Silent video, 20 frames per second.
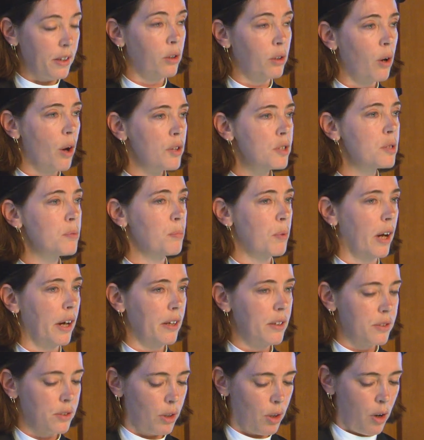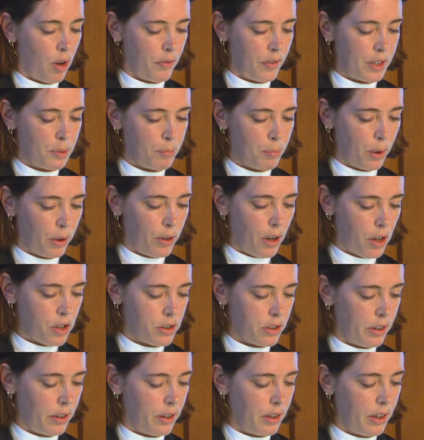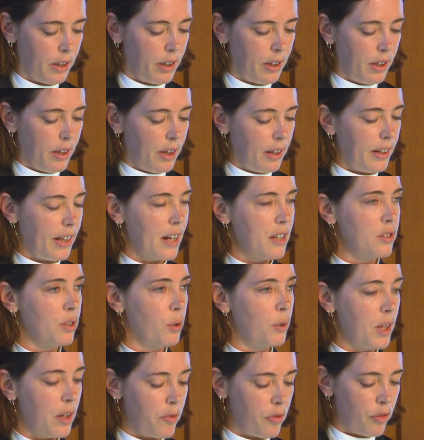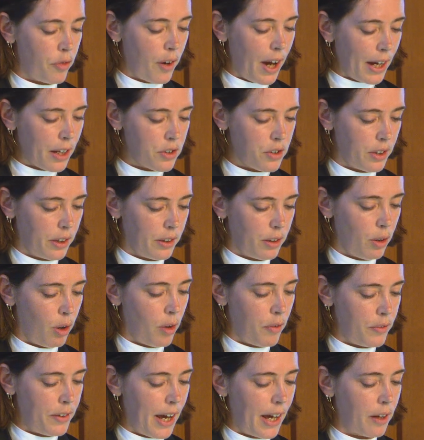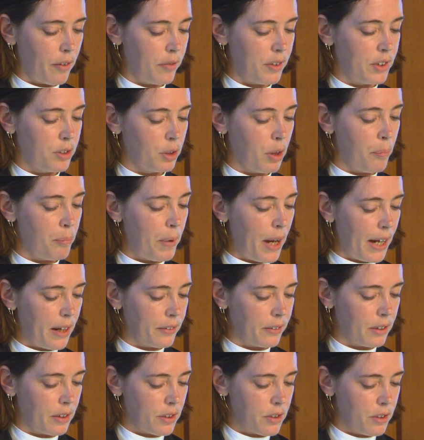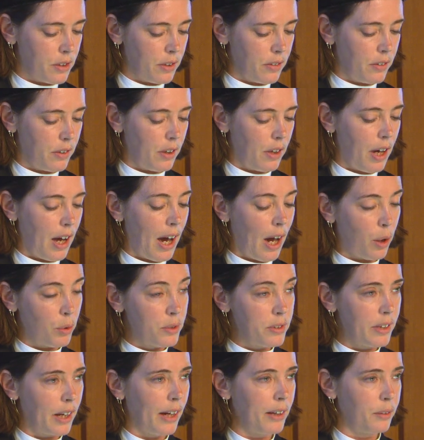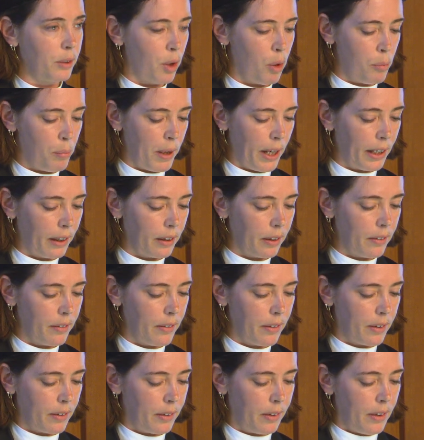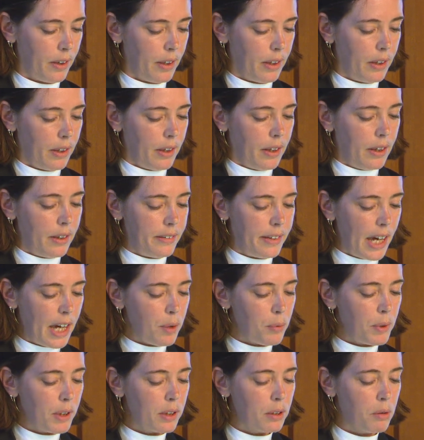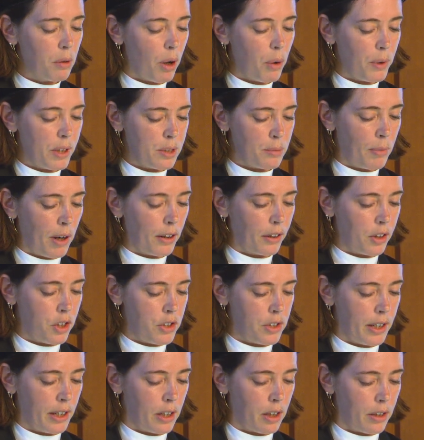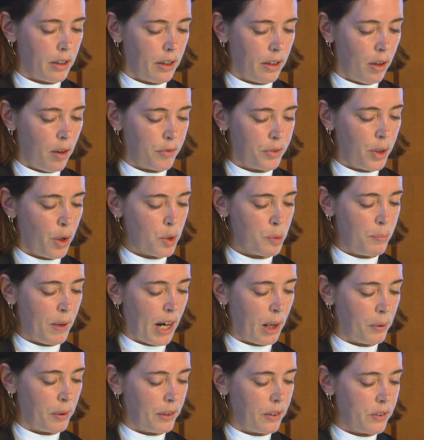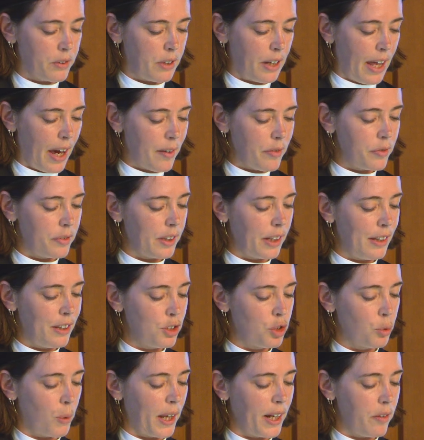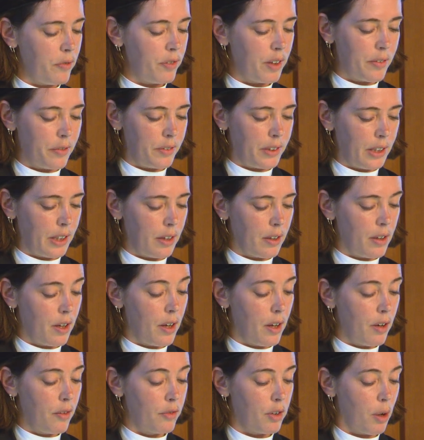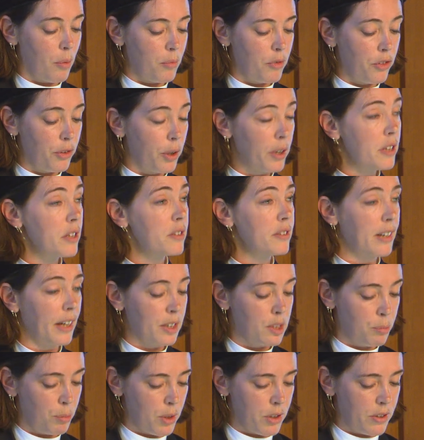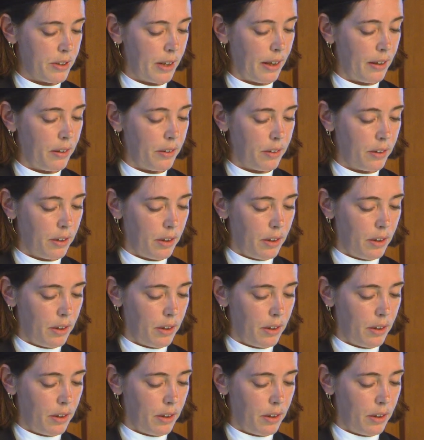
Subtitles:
a cost price of its production that is only a fraction of that of its competitors outside OPEC, they will grow its market share of those barrels left in 2050 from 36%